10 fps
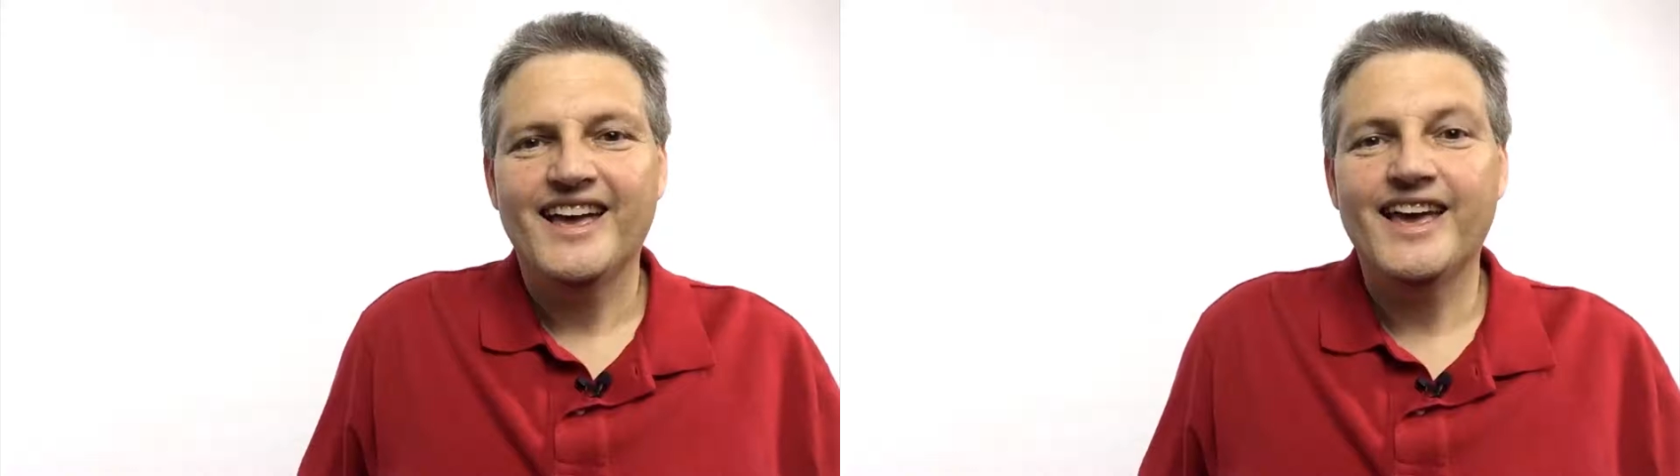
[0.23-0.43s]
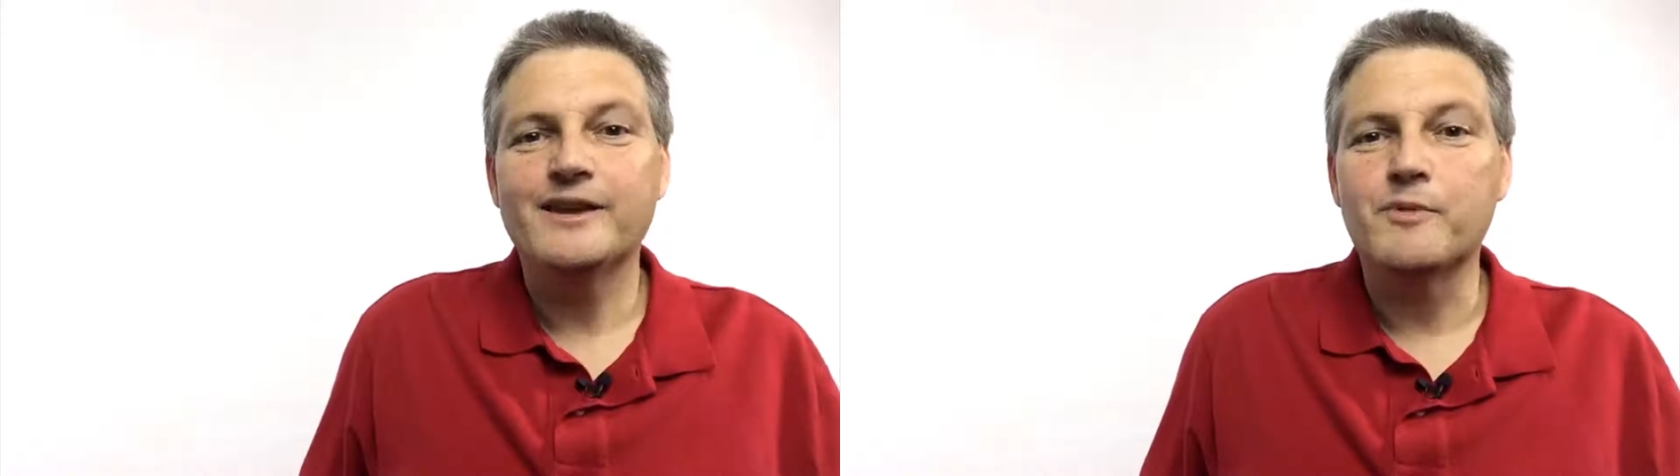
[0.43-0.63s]

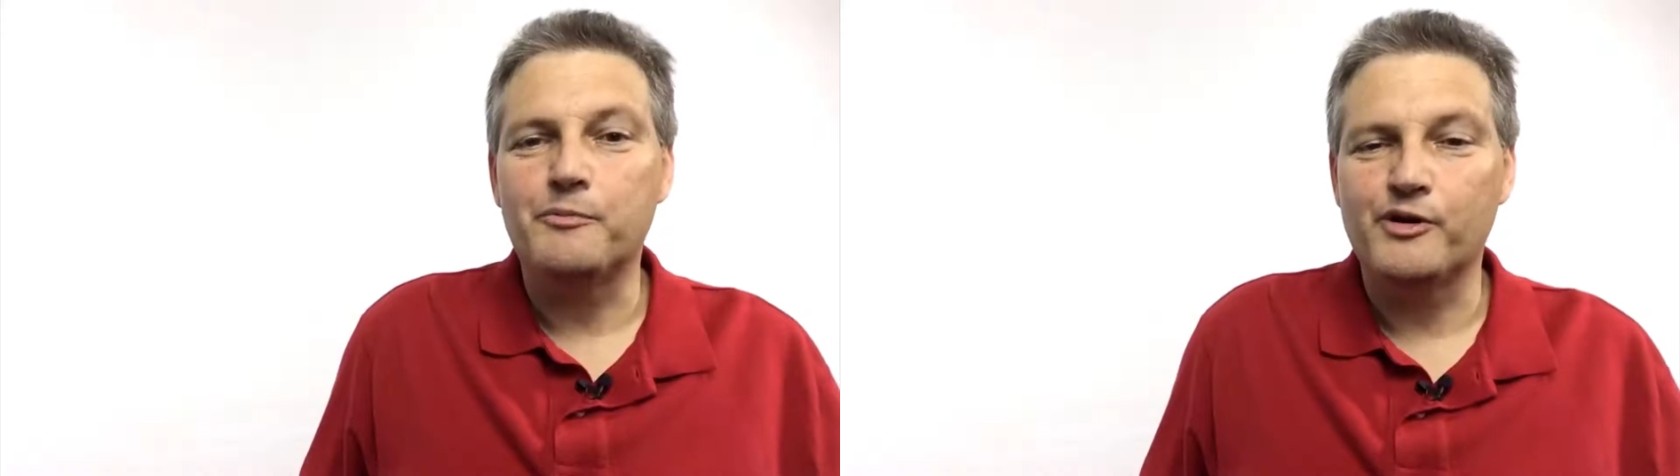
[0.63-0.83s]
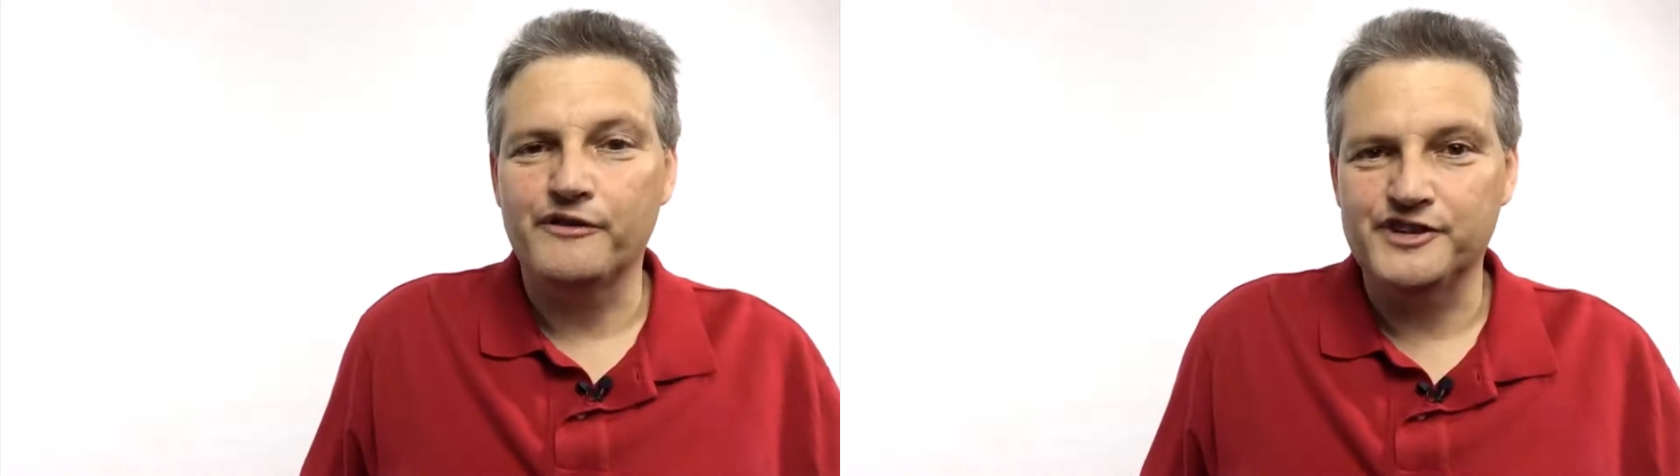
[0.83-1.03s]
In my
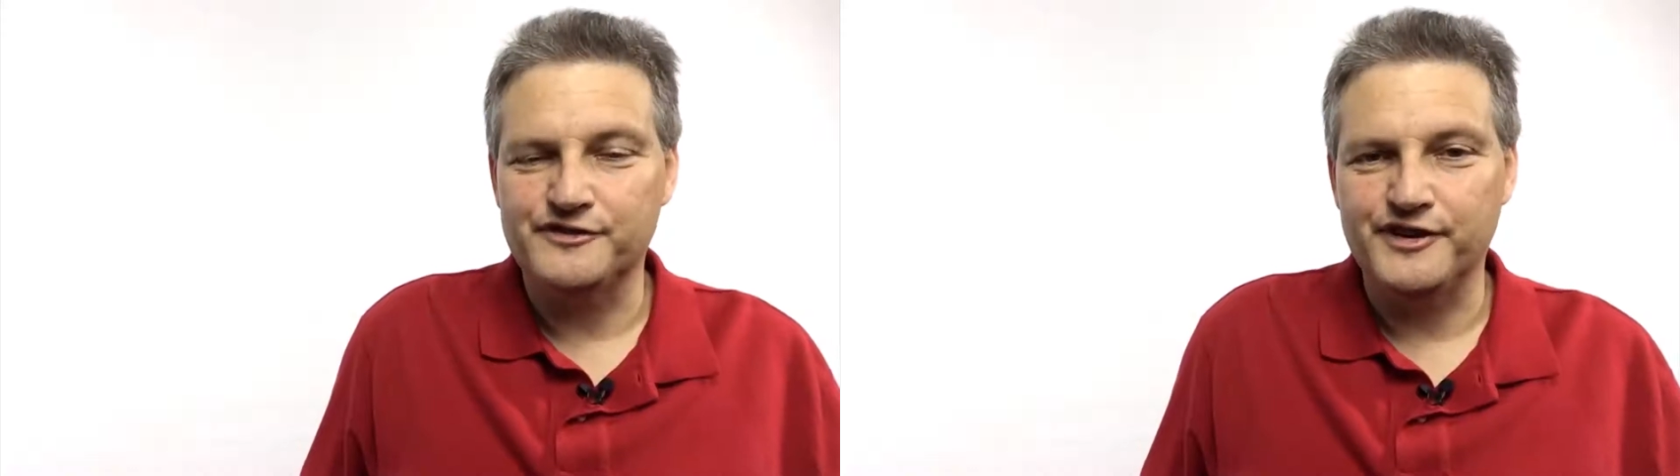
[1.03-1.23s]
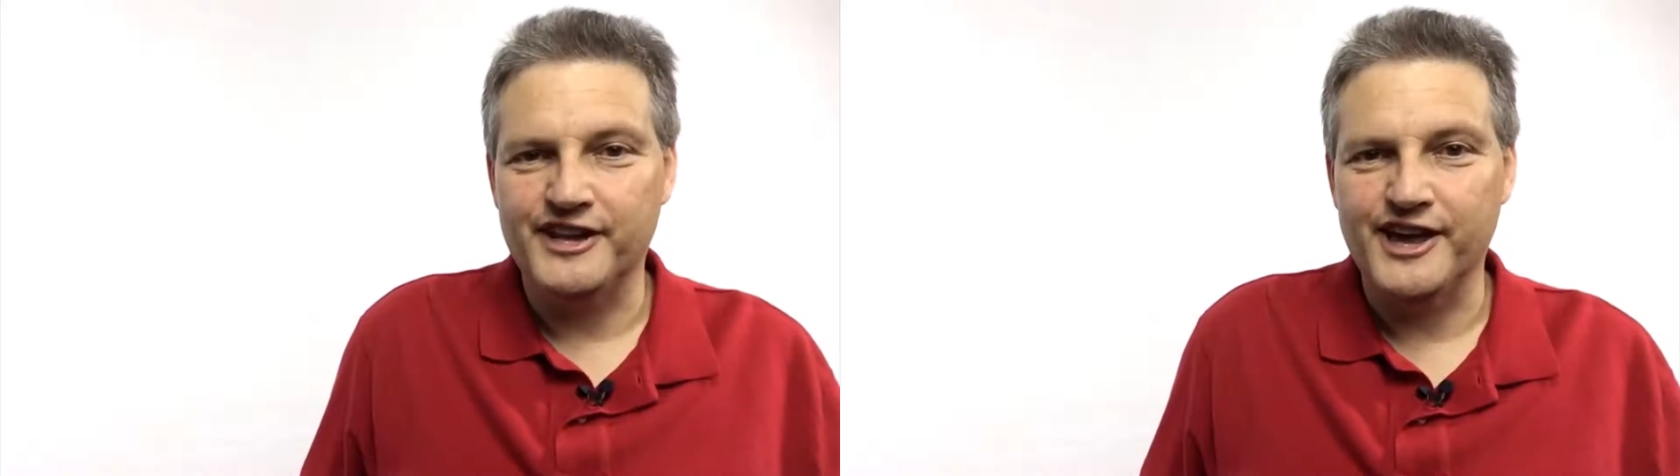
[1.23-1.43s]
previous
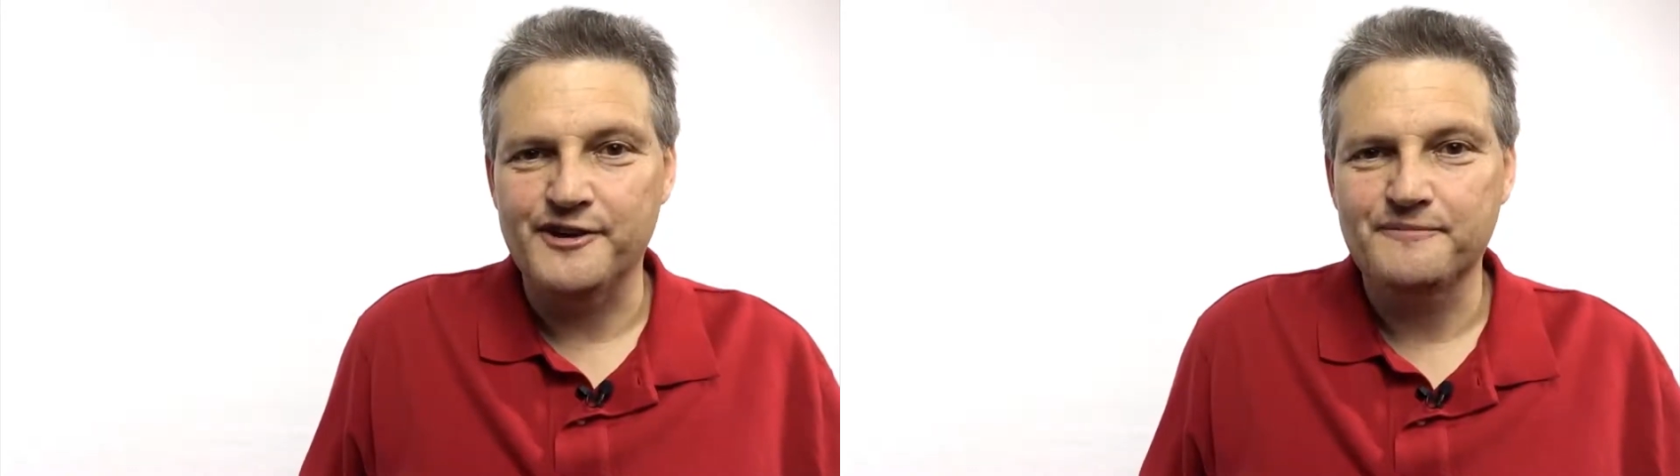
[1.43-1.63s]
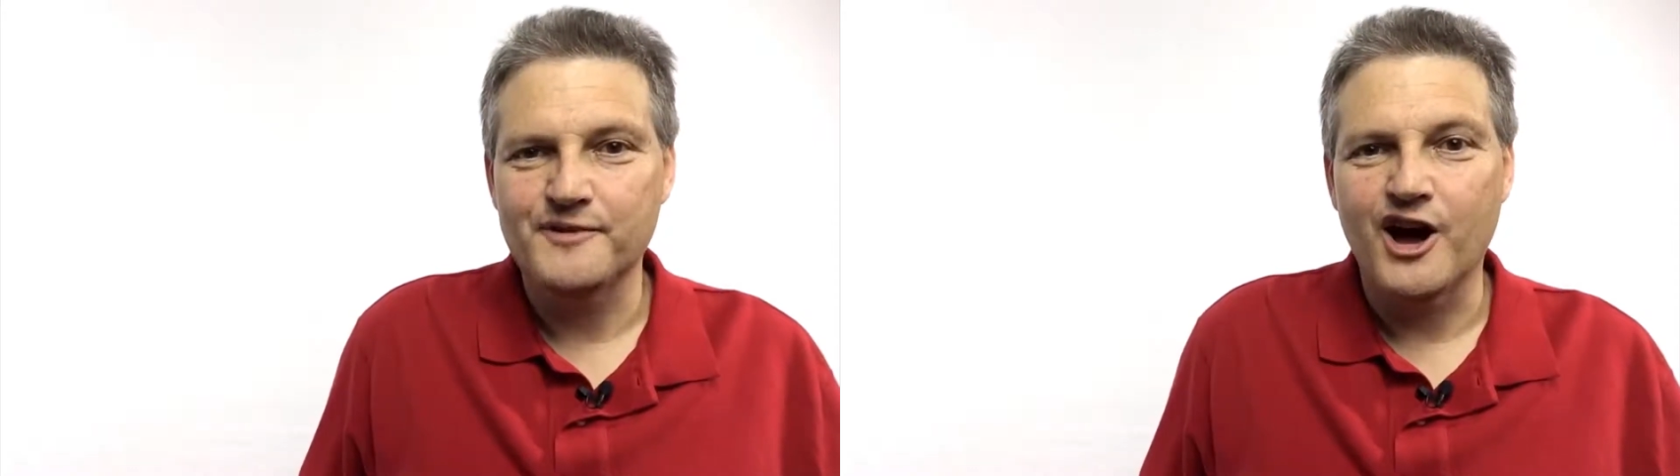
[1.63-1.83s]
video,